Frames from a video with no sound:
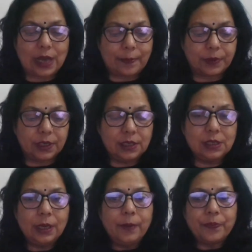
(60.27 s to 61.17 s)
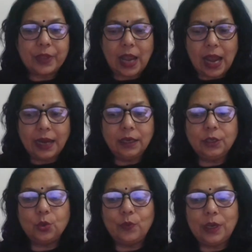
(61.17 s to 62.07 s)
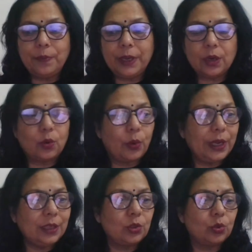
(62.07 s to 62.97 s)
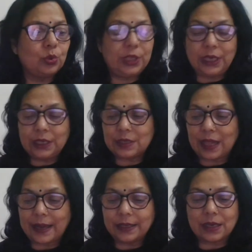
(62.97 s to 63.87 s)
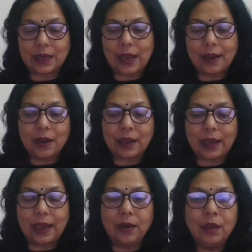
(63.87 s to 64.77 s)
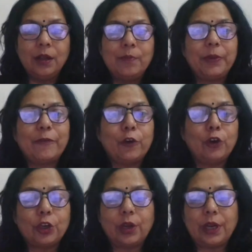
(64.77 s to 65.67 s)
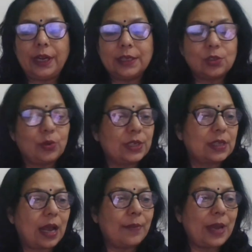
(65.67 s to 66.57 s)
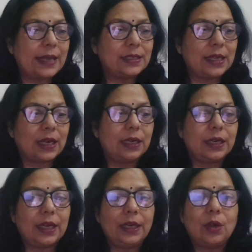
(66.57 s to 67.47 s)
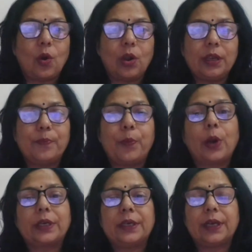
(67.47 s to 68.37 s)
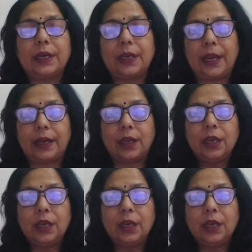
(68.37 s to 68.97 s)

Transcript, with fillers: chapters. And you will be going through these slides again and again before your N S O exam, as they contain all important content.